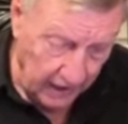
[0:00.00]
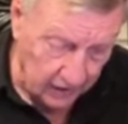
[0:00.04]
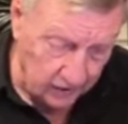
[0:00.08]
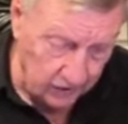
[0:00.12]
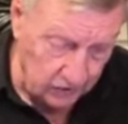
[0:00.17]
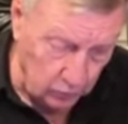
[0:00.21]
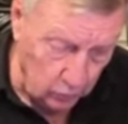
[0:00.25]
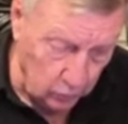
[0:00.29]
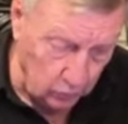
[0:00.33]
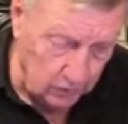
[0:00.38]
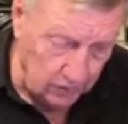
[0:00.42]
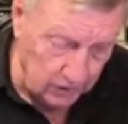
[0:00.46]

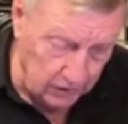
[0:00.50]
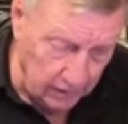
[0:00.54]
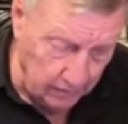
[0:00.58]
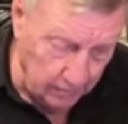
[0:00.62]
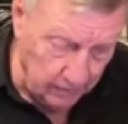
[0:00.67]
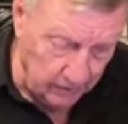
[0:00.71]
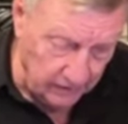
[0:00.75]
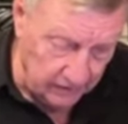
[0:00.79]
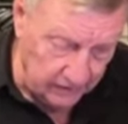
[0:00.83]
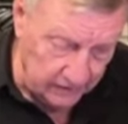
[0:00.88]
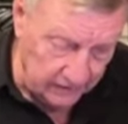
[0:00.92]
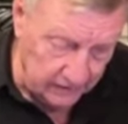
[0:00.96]
and stood in the
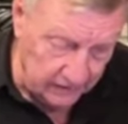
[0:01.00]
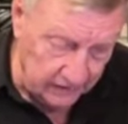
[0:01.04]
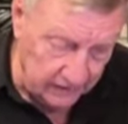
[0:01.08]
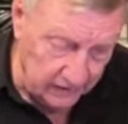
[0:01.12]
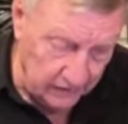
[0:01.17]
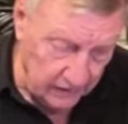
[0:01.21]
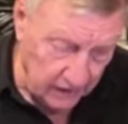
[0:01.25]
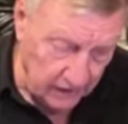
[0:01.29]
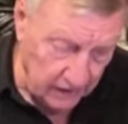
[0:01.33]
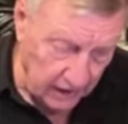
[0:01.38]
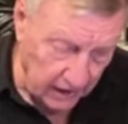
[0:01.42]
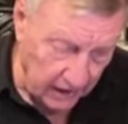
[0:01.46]

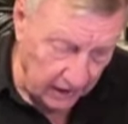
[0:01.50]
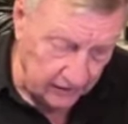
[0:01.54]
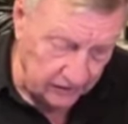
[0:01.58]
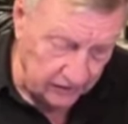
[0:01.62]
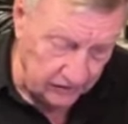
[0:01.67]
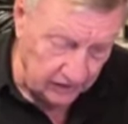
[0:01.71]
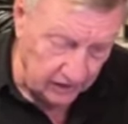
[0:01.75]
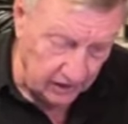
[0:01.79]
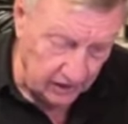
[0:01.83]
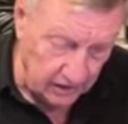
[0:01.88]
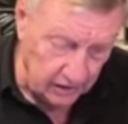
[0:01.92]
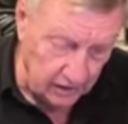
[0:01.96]
midst
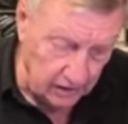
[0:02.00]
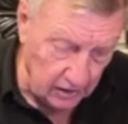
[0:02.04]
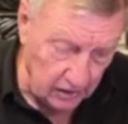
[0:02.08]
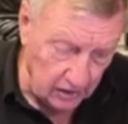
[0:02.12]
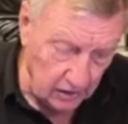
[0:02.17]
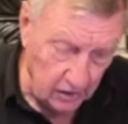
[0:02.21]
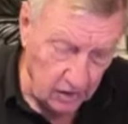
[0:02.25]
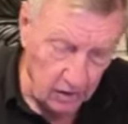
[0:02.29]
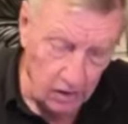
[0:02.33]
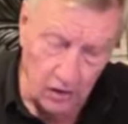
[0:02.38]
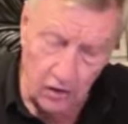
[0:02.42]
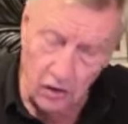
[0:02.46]
and said,
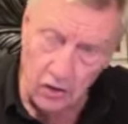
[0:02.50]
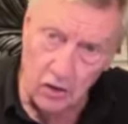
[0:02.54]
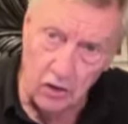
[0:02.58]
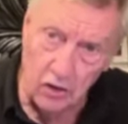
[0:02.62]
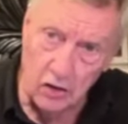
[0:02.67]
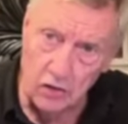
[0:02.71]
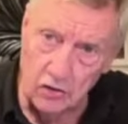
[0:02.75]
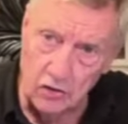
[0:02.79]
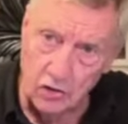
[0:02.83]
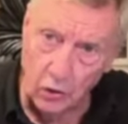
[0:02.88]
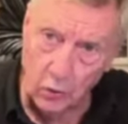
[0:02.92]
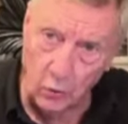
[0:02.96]

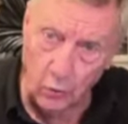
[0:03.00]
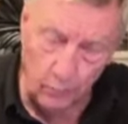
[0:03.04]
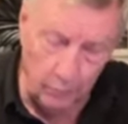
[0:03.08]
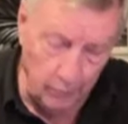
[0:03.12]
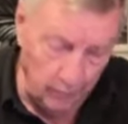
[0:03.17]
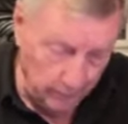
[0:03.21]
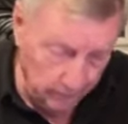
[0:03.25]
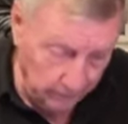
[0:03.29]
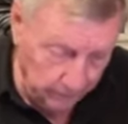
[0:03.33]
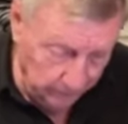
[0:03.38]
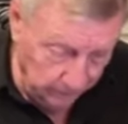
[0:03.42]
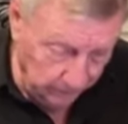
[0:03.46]

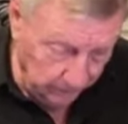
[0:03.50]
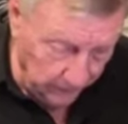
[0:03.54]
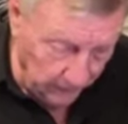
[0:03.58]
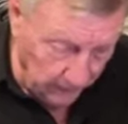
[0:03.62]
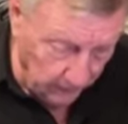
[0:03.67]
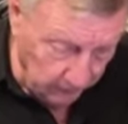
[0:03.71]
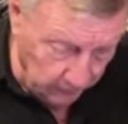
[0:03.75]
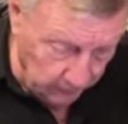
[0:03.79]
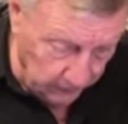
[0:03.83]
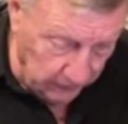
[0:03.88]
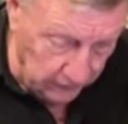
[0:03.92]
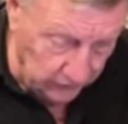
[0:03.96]
Shalom,
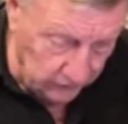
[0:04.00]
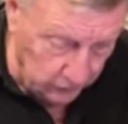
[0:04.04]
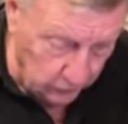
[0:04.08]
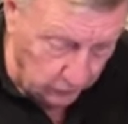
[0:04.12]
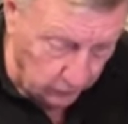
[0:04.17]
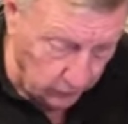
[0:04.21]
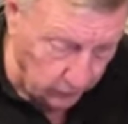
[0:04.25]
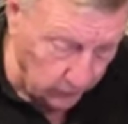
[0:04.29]
peace